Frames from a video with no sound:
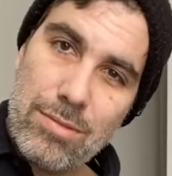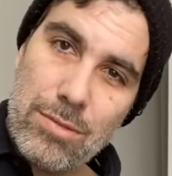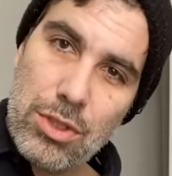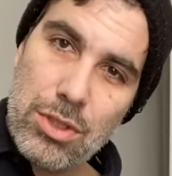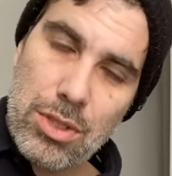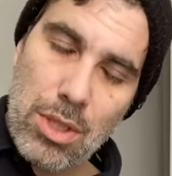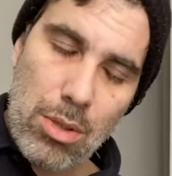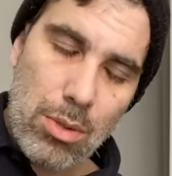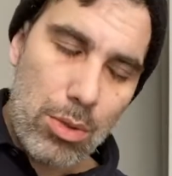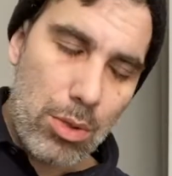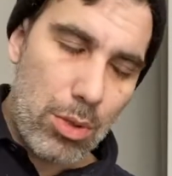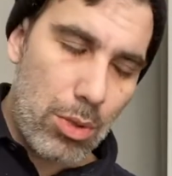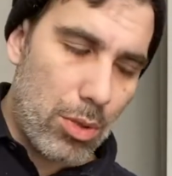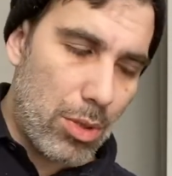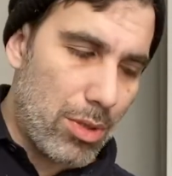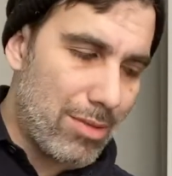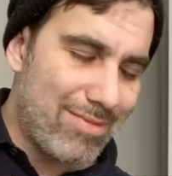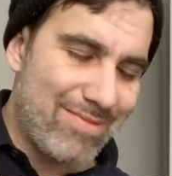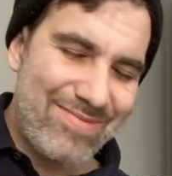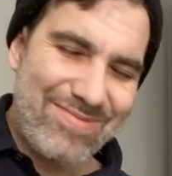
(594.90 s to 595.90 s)
So
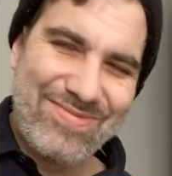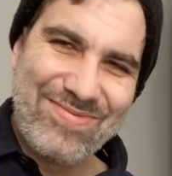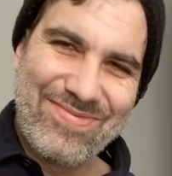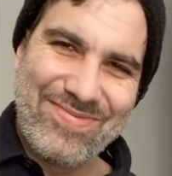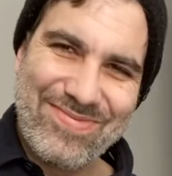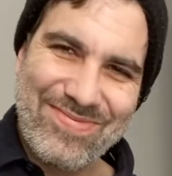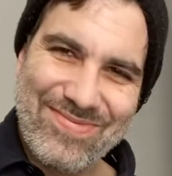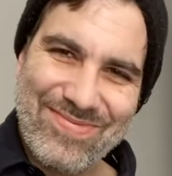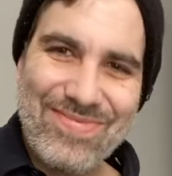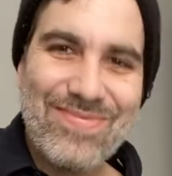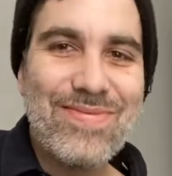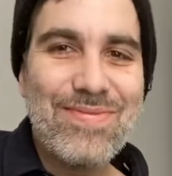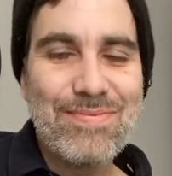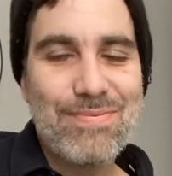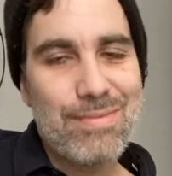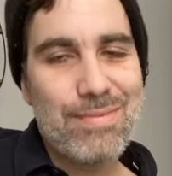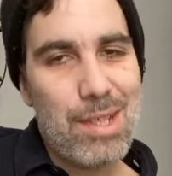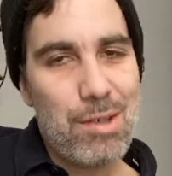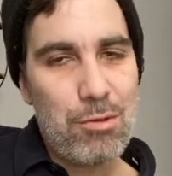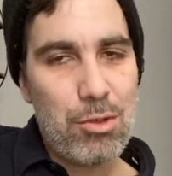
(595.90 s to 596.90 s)
cool,
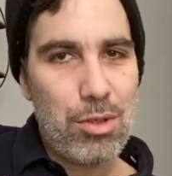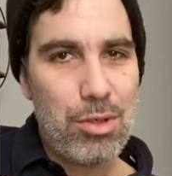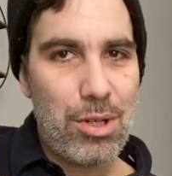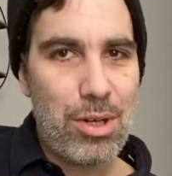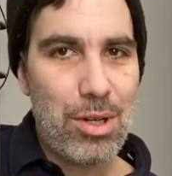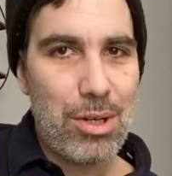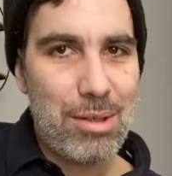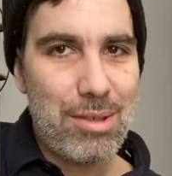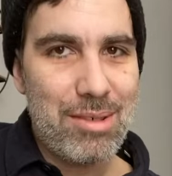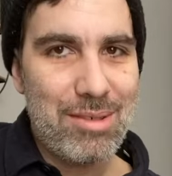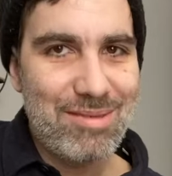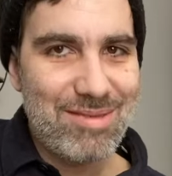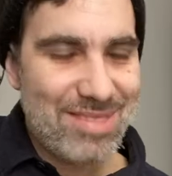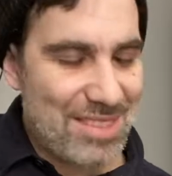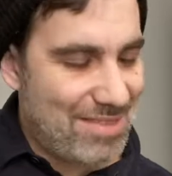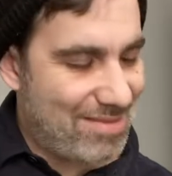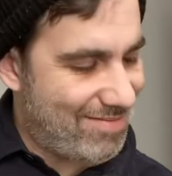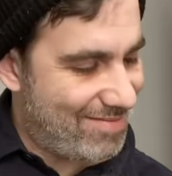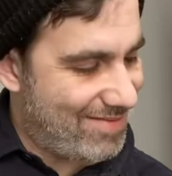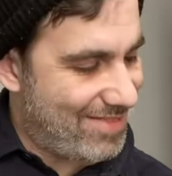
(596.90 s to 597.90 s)
if you're a nerd
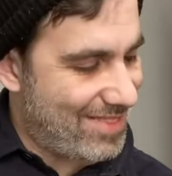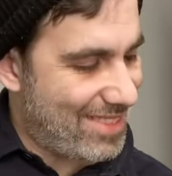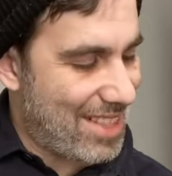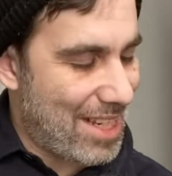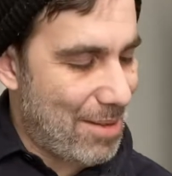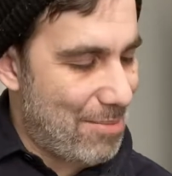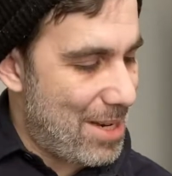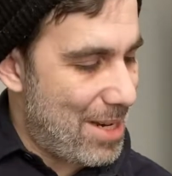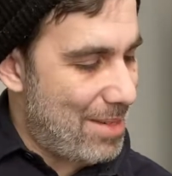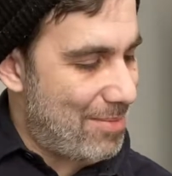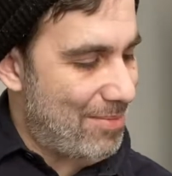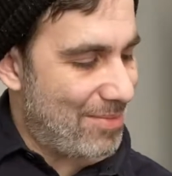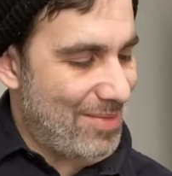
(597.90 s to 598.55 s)
like me.